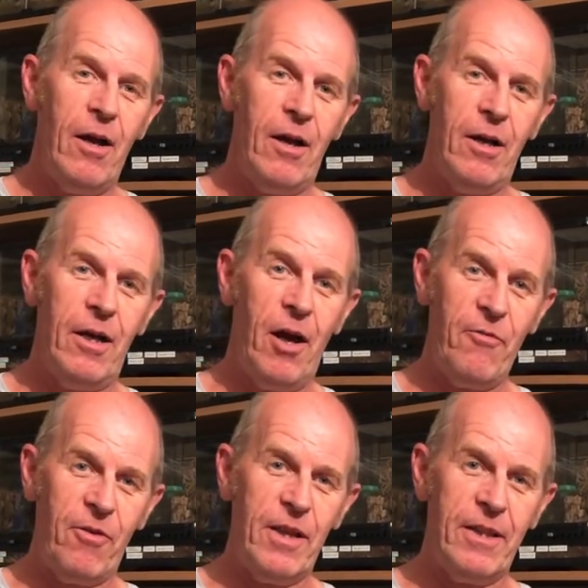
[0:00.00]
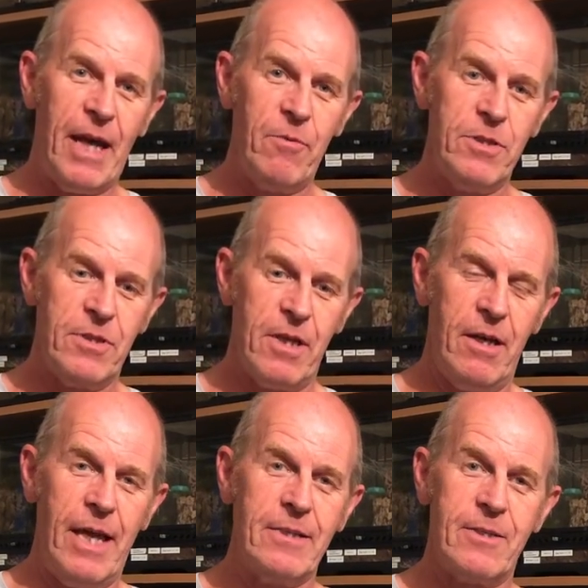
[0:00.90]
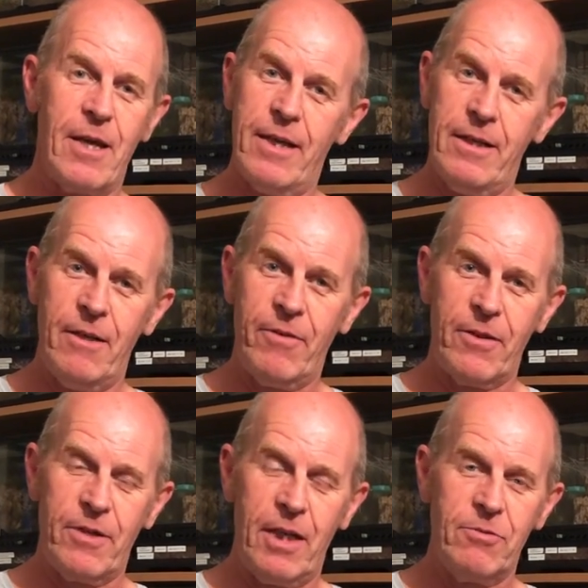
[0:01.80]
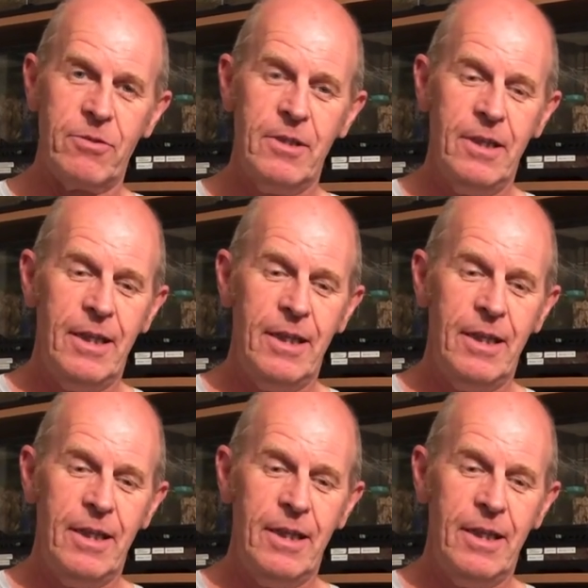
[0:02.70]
hopefully that was entertaining, if nothing else,